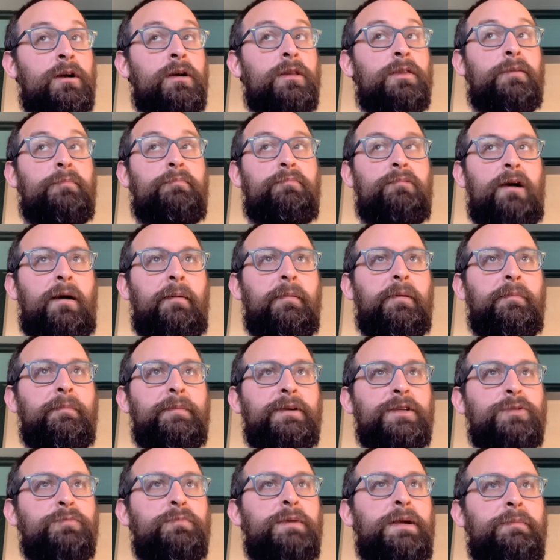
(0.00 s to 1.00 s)
The problem
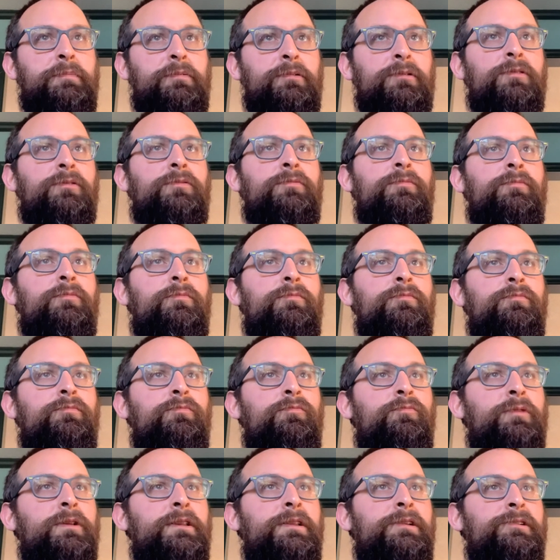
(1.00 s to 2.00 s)
is people are,
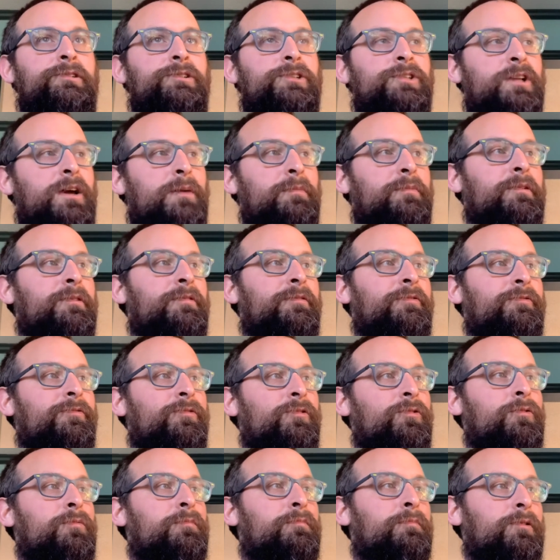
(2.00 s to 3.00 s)
with their stubborn,
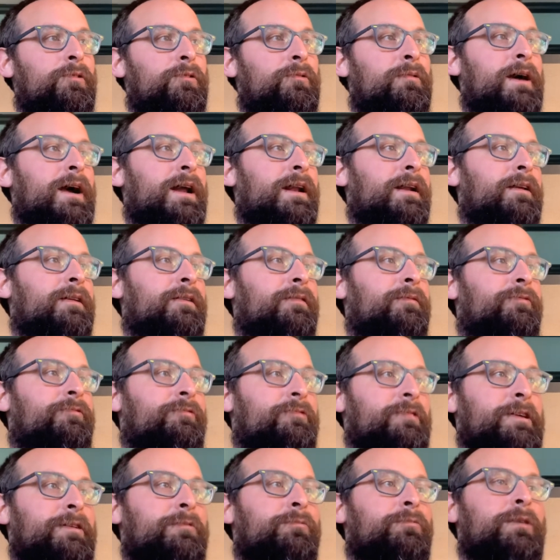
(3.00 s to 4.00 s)
full, bullheaded
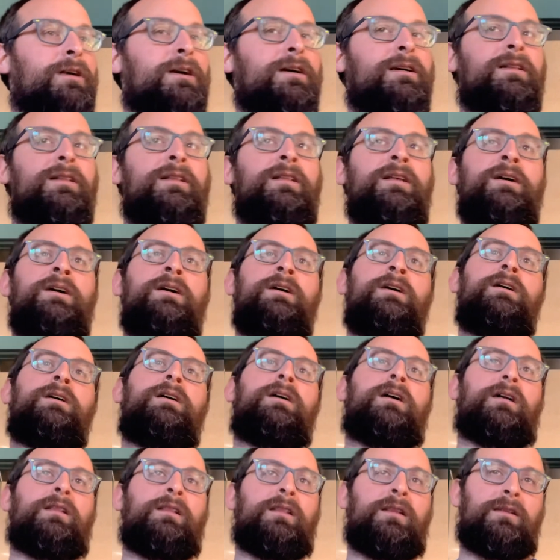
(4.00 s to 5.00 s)
free will,
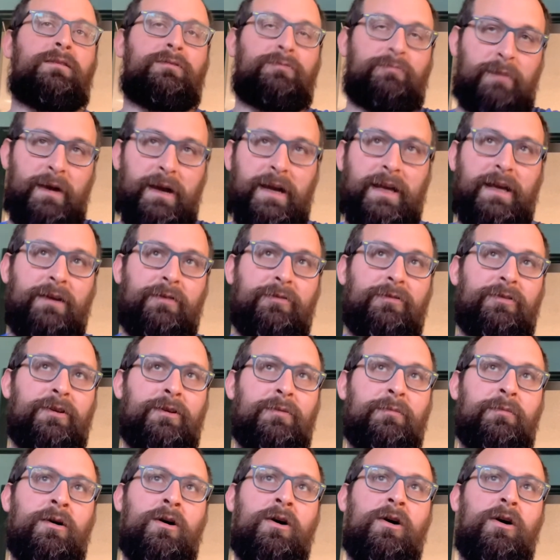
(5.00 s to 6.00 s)
many of
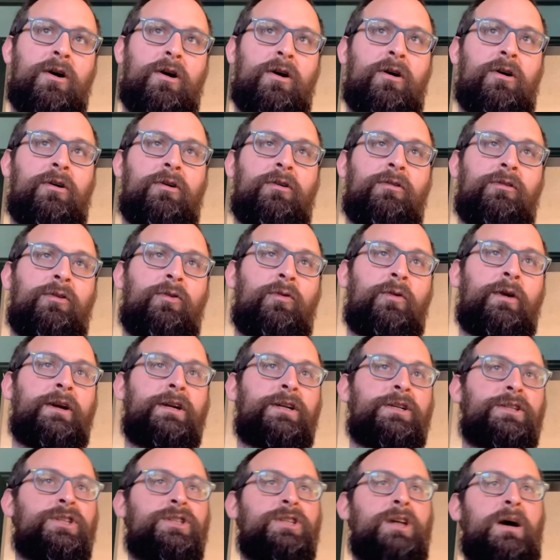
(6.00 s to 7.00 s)
them are going
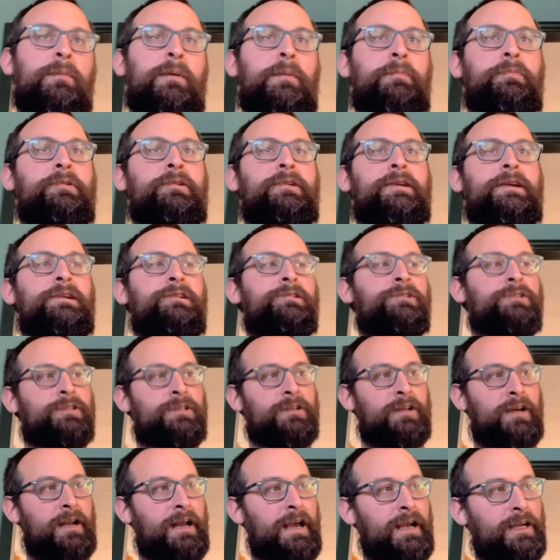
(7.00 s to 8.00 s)
to stop up their ears and
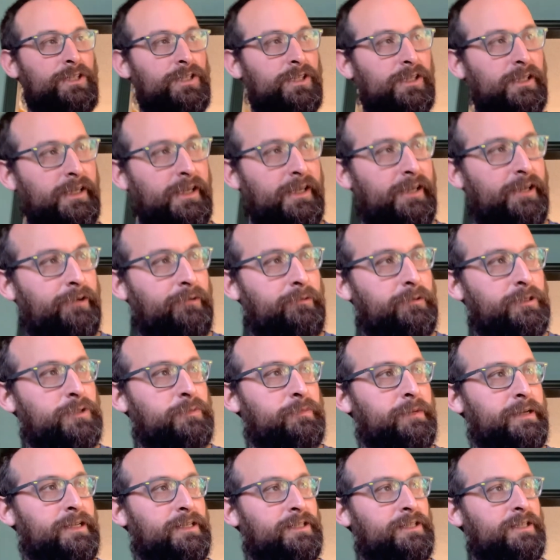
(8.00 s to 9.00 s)
not actually hear what's
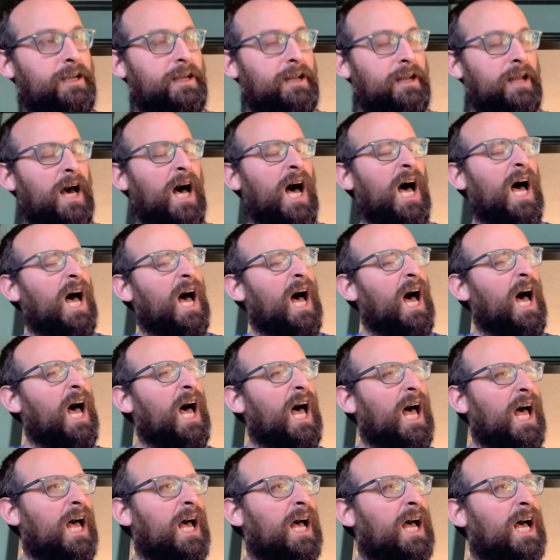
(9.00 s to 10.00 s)
being said. Huh?
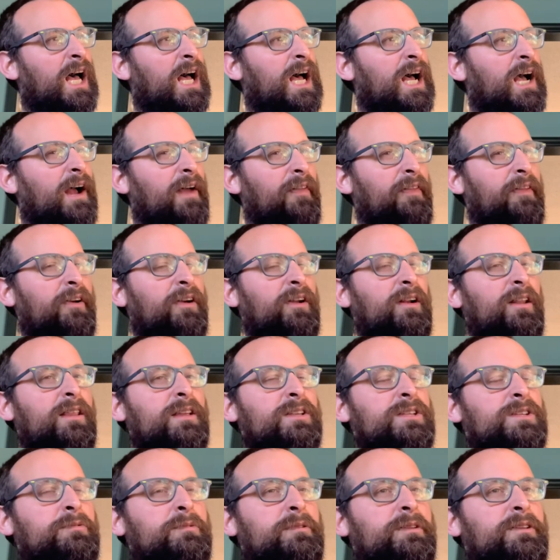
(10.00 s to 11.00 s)
And they're going to
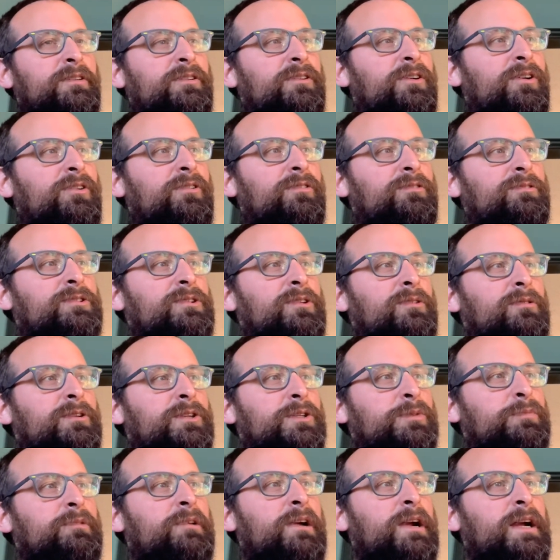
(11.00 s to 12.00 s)
listen with their carnal,
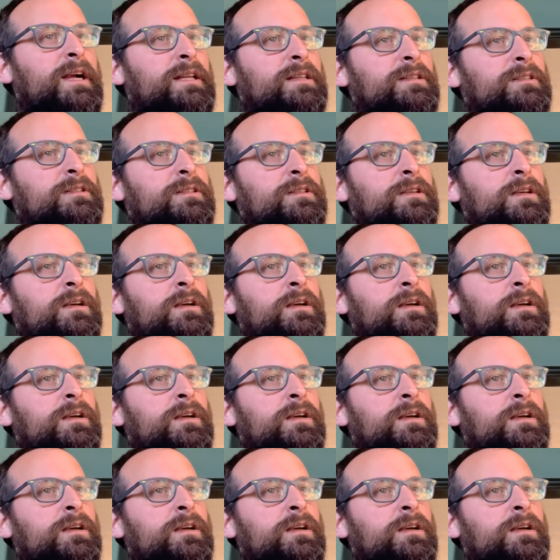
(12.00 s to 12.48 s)
soulish brains.